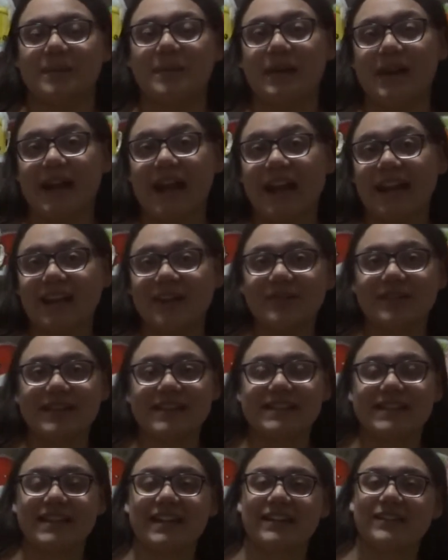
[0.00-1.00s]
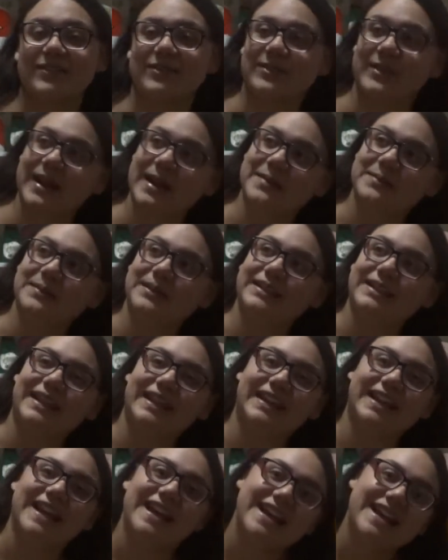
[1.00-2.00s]
But anyways, enough
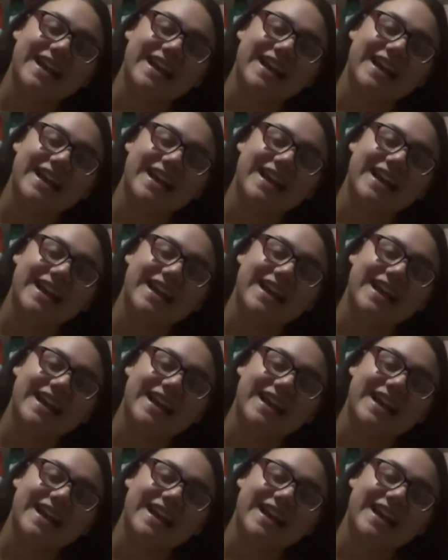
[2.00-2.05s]
rambling.